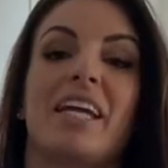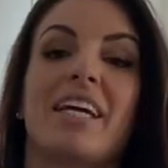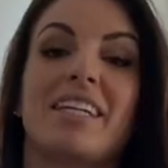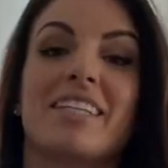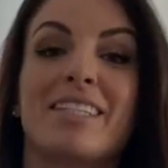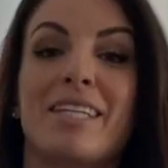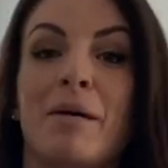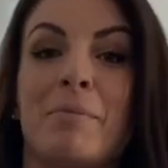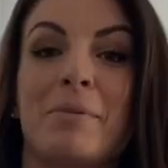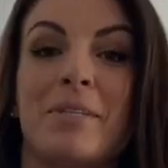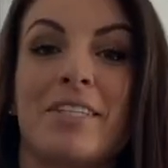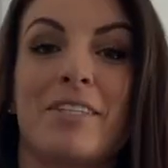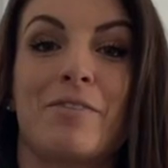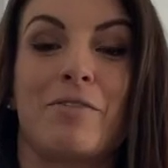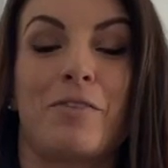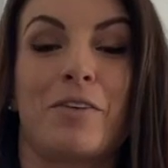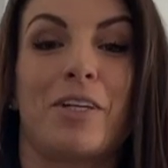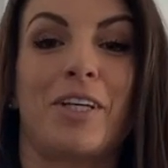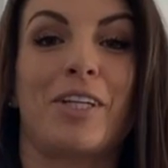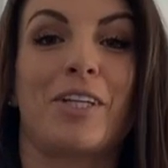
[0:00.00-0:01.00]
next step is to
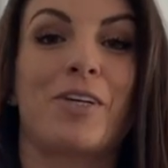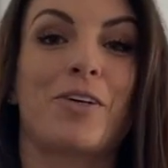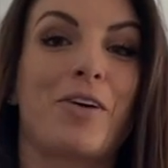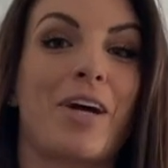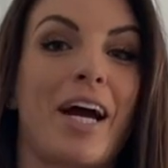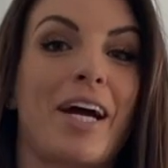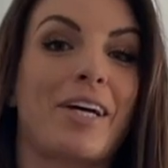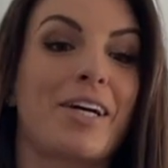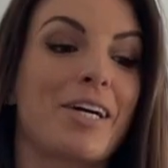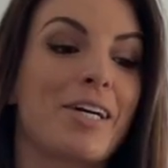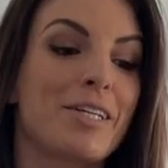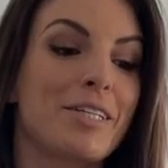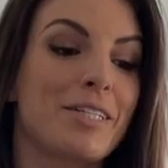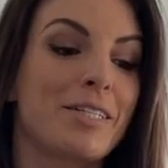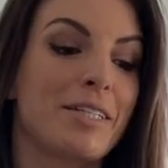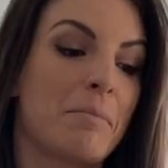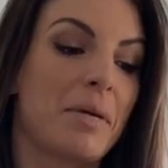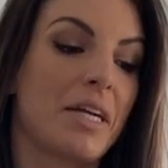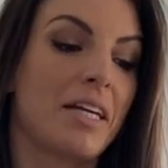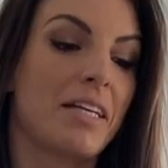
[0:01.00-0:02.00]
fill in the
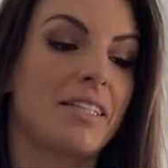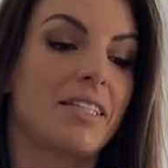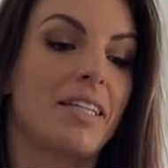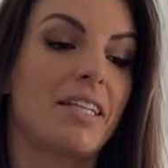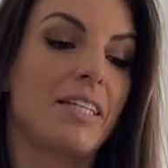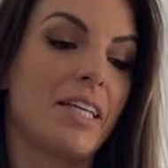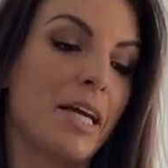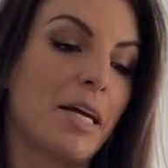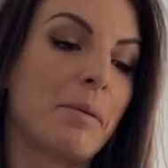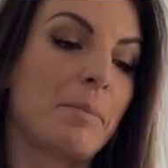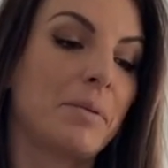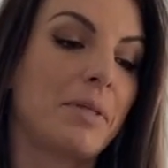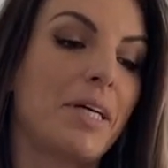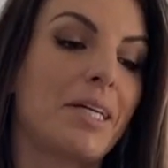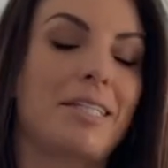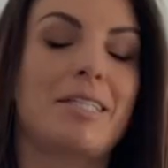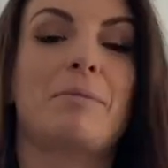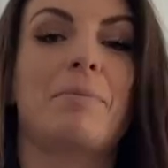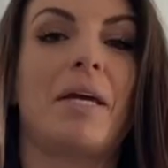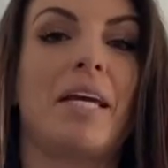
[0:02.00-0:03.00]
crackers because they take up a lot
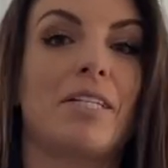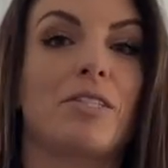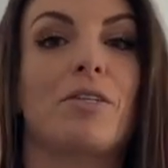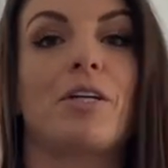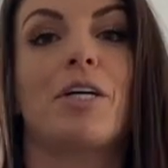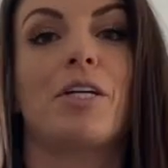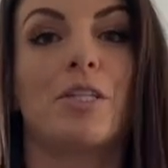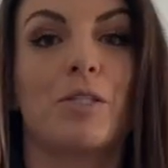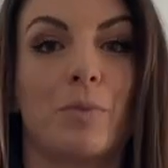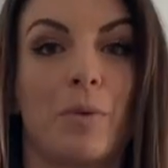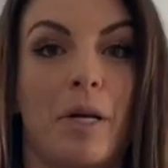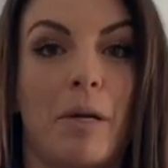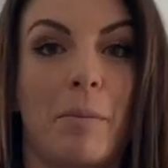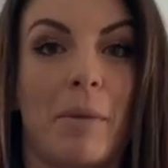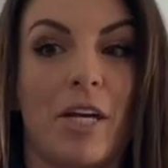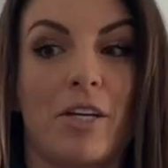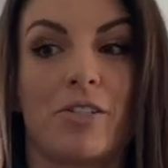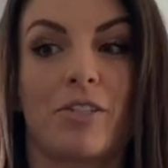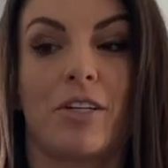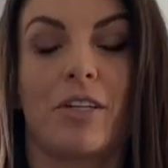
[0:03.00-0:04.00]
of space, so I just want to
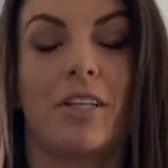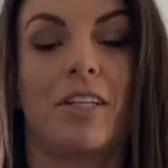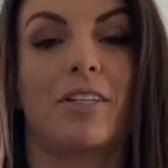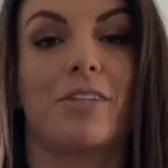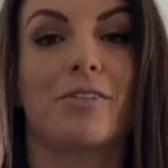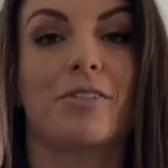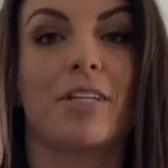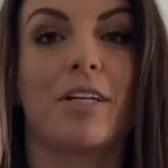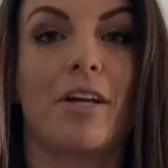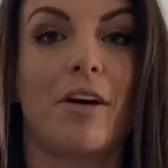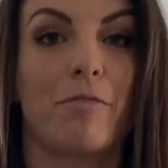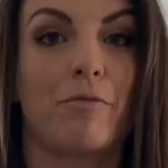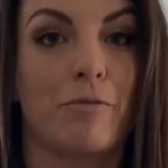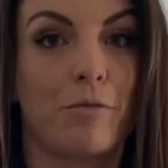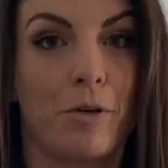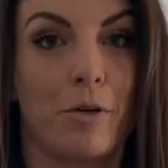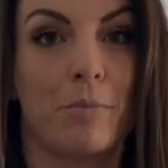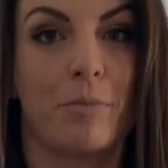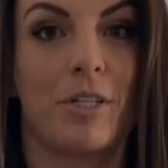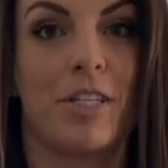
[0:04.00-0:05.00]
make sure that there's enough
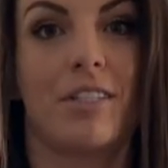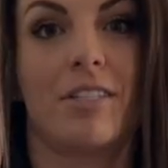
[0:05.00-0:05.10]
room to